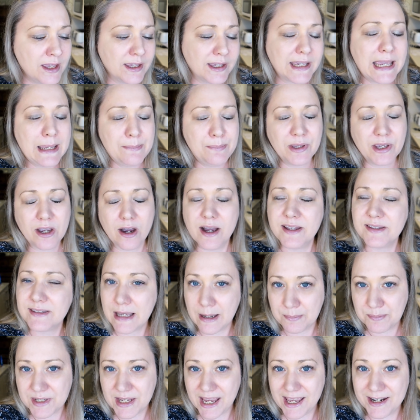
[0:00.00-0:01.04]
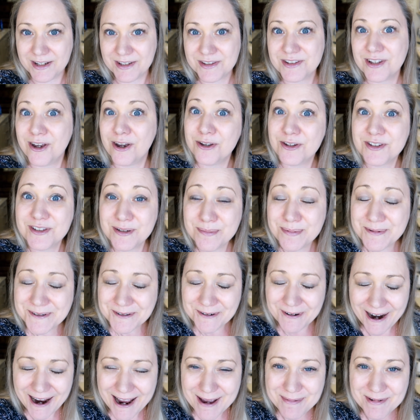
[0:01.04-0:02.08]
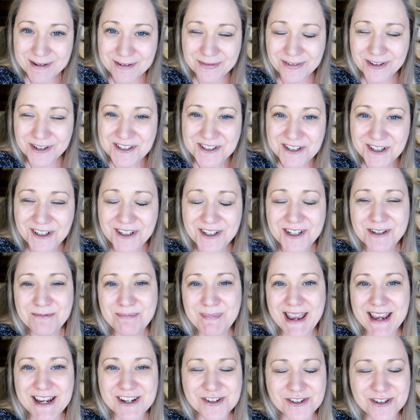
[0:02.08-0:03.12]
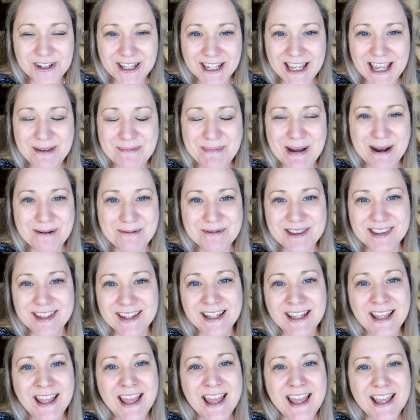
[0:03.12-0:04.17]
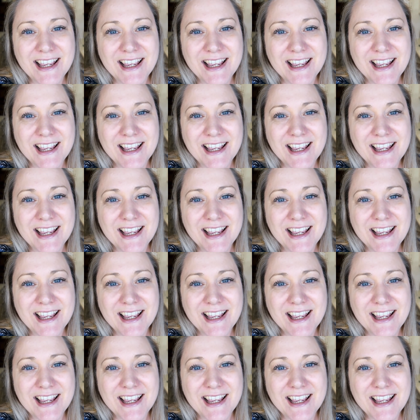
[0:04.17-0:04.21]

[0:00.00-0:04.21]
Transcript: Keep you guys updated. So subscribe if you're new, make sure you keep up with it.